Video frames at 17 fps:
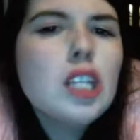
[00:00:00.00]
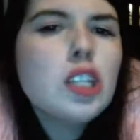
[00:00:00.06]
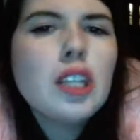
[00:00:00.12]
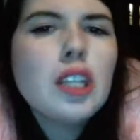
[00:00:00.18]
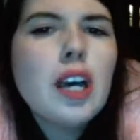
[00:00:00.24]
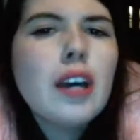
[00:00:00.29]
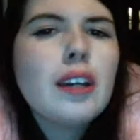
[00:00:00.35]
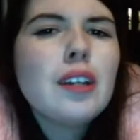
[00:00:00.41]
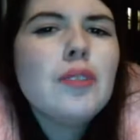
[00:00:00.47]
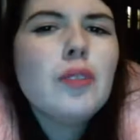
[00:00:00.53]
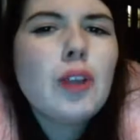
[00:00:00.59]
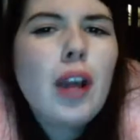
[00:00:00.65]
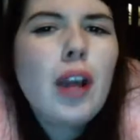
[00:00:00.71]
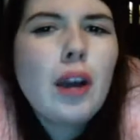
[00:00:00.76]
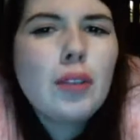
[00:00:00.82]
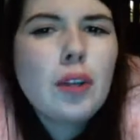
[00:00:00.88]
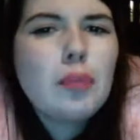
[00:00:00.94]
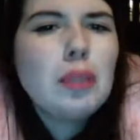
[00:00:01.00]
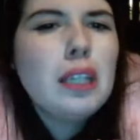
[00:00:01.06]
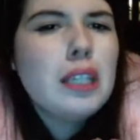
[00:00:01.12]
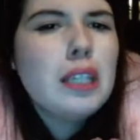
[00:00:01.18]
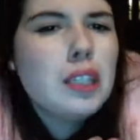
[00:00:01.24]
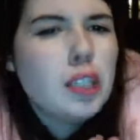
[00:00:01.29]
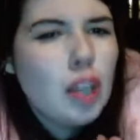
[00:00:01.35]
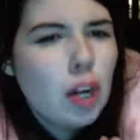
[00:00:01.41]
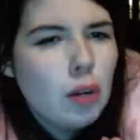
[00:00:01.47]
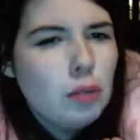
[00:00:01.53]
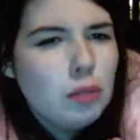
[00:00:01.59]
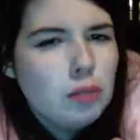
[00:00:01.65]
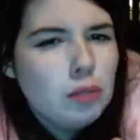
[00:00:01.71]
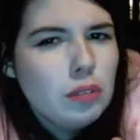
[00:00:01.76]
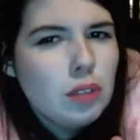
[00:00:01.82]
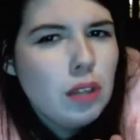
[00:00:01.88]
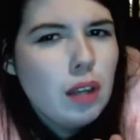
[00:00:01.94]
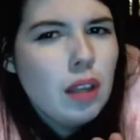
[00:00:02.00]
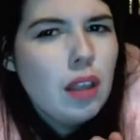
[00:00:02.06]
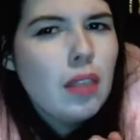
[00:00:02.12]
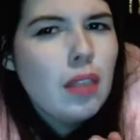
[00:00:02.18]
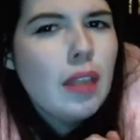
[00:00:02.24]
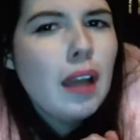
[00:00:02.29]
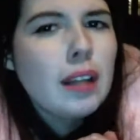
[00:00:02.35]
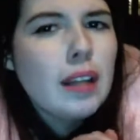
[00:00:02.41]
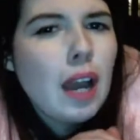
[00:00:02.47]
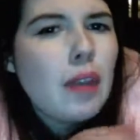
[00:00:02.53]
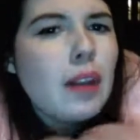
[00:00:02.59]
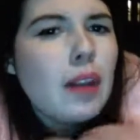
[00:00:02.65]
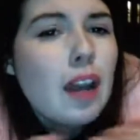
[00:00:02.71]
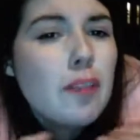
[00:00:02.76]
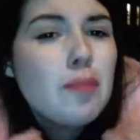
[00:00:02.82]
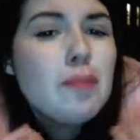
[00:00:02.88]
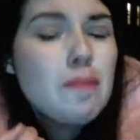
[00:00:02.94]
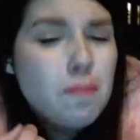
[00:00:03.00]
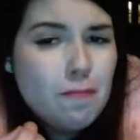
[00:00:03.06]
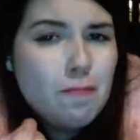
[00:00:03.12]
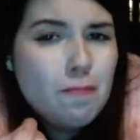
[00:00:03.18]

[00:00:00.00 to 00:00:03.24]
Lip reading: Josiah, if you're out there, please know that now that I've